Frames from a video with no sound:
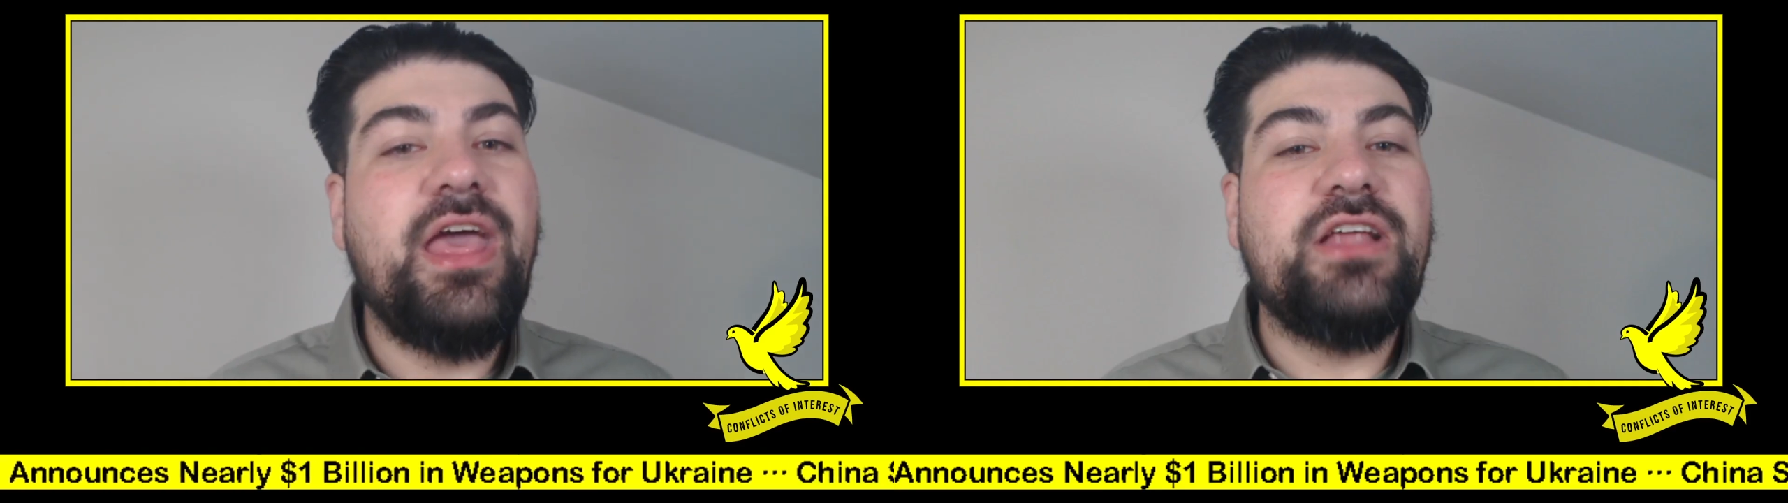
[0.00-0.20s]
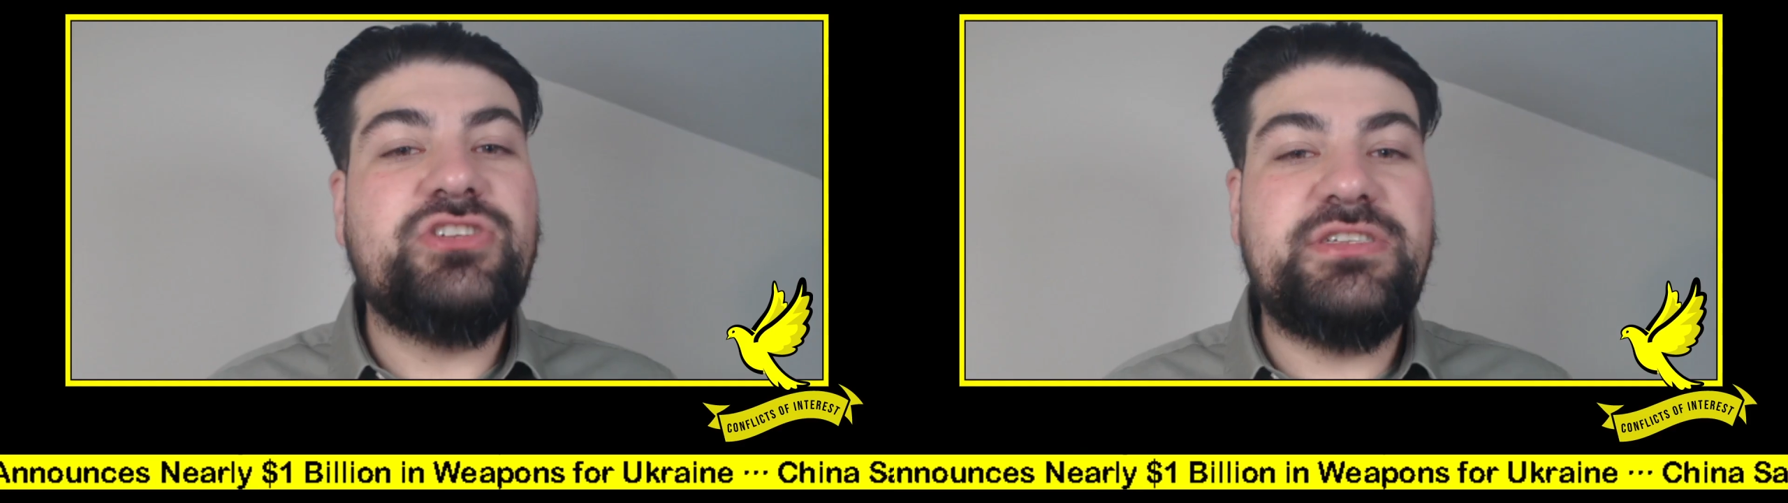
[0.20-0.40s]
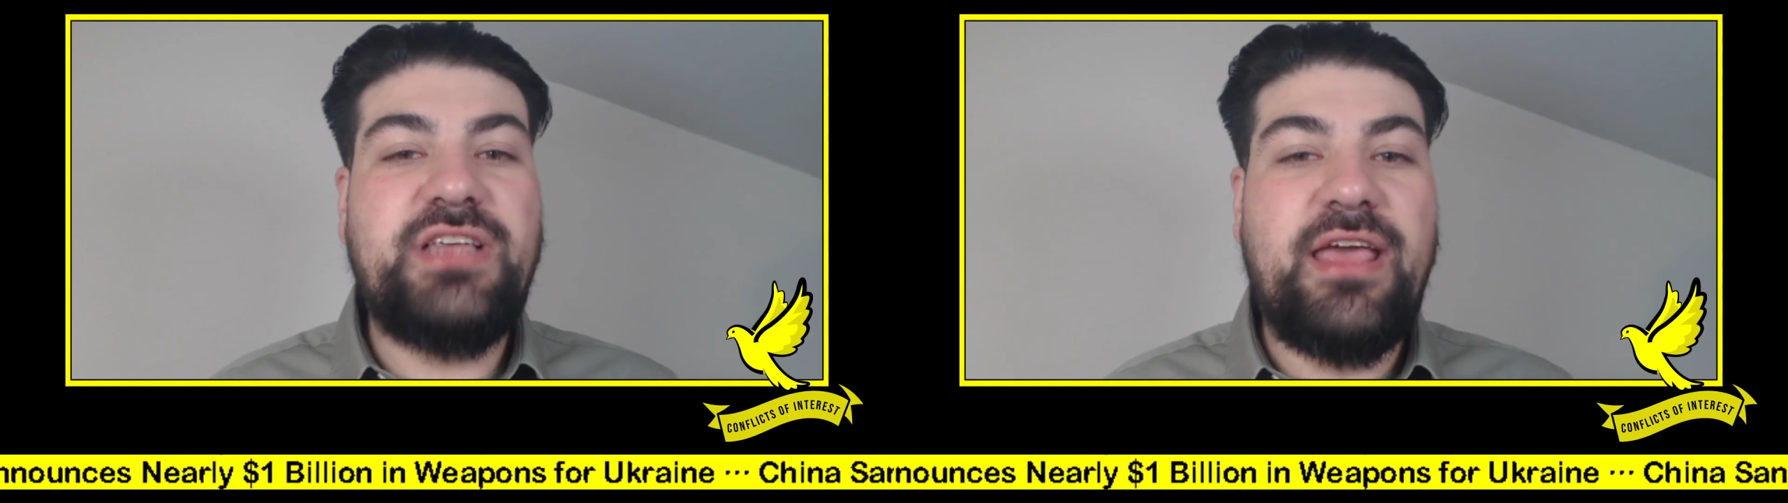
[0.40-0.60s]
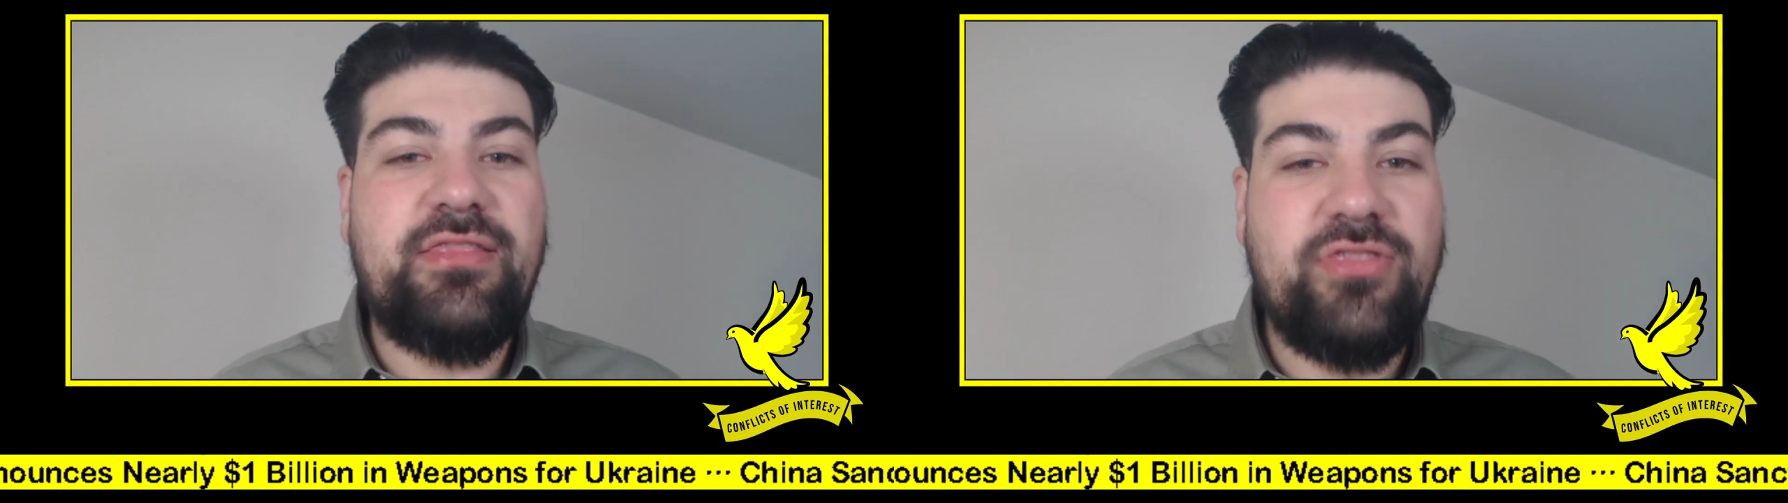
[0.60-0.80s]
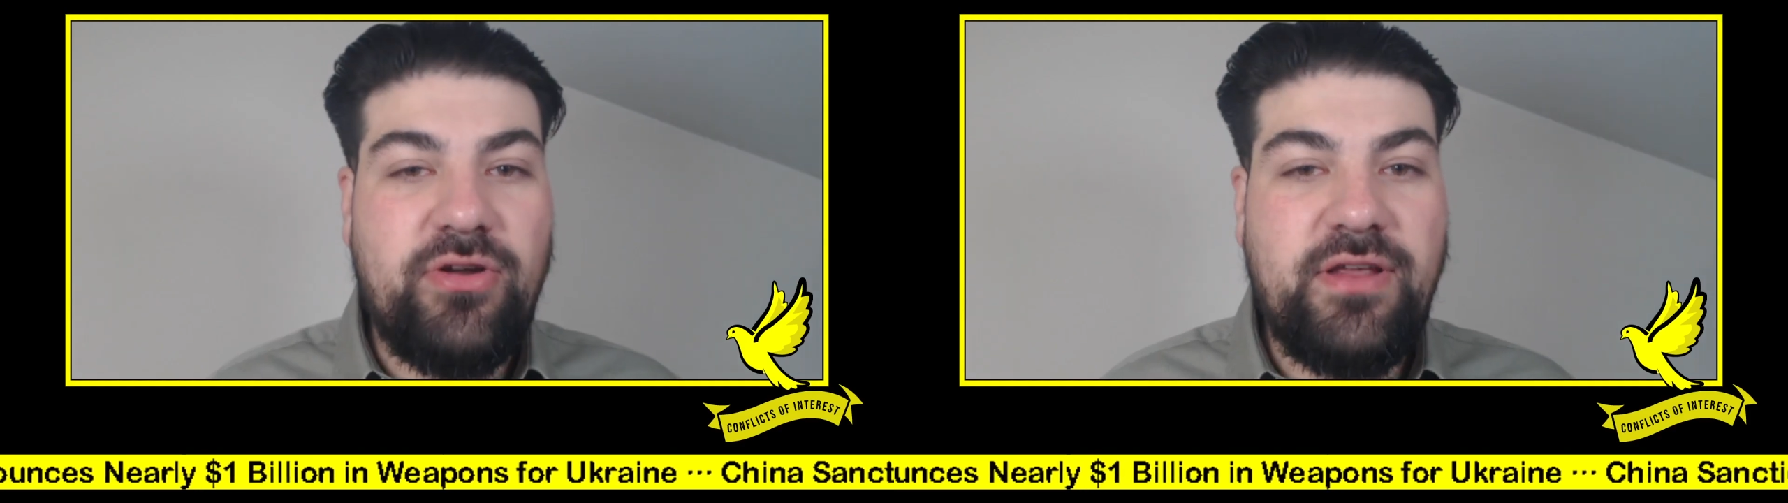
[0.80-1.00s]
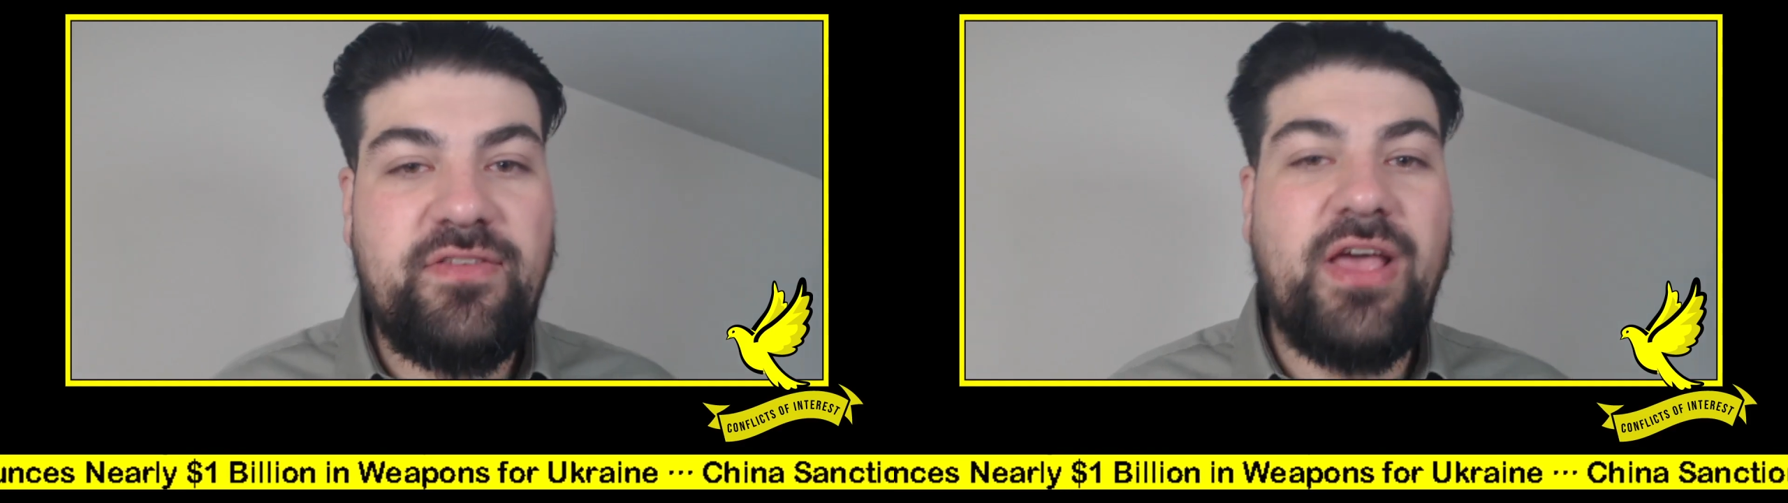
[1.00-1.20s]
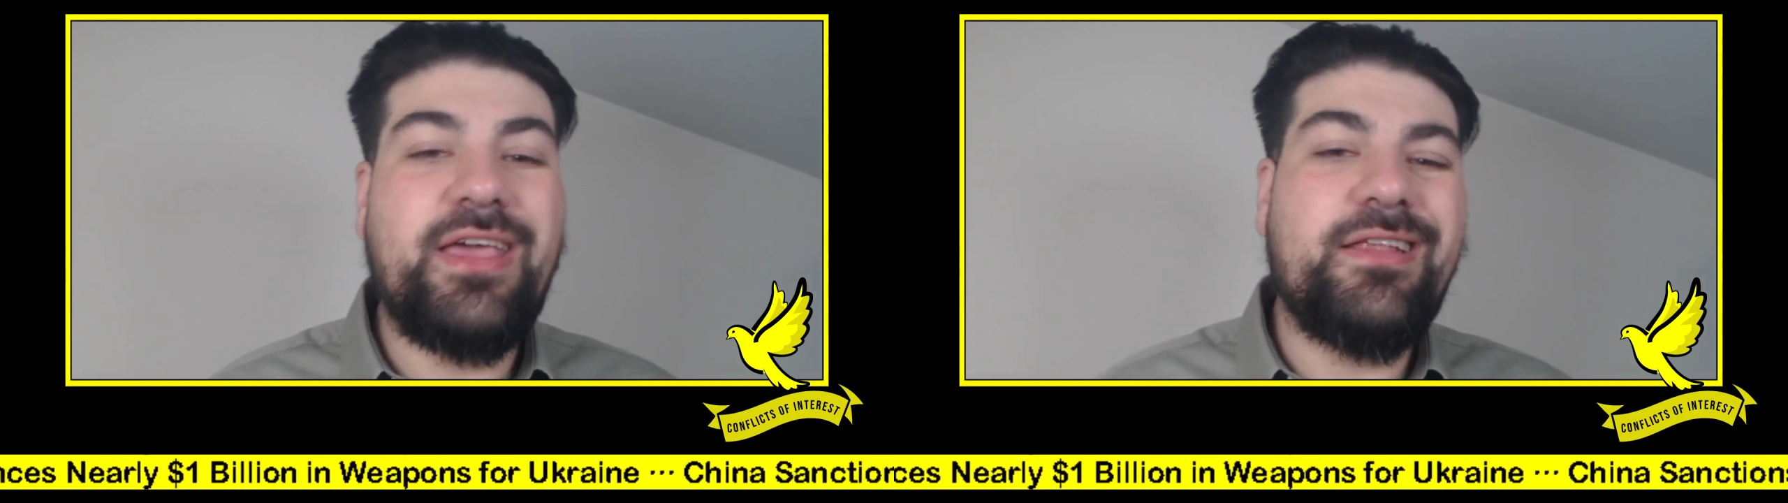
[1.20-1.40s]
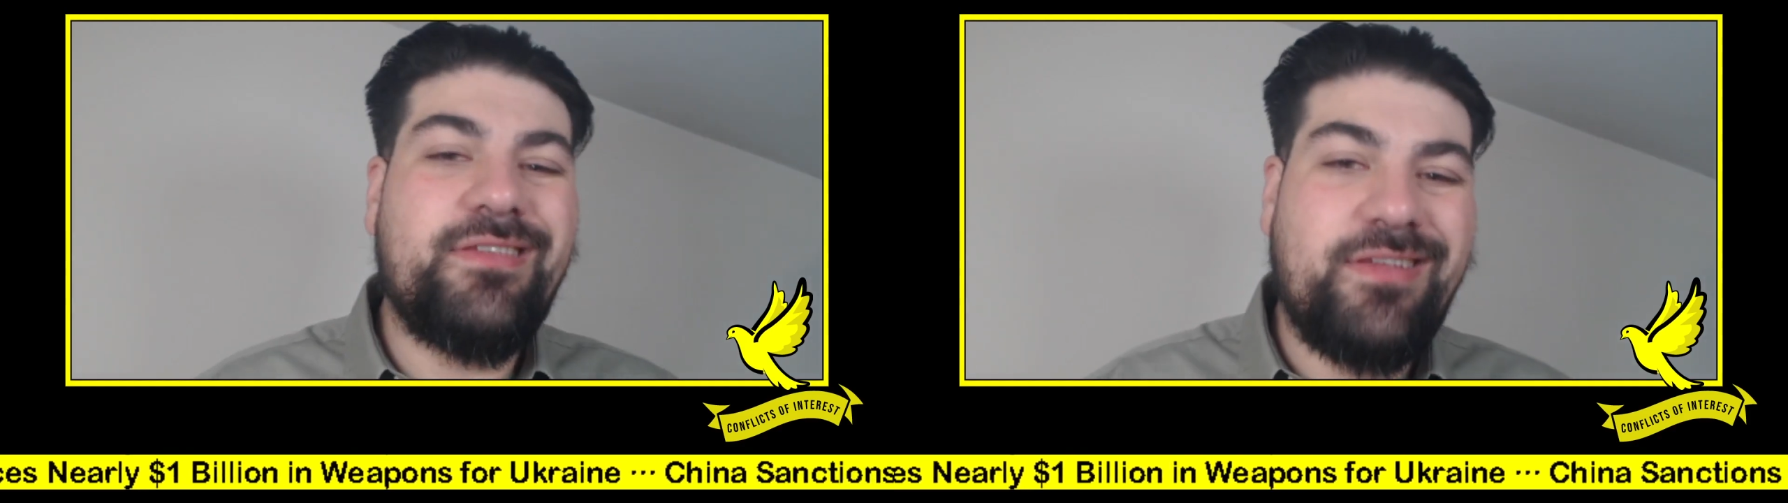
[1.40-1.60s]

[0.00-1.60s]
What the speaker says: Just take 30 seconds,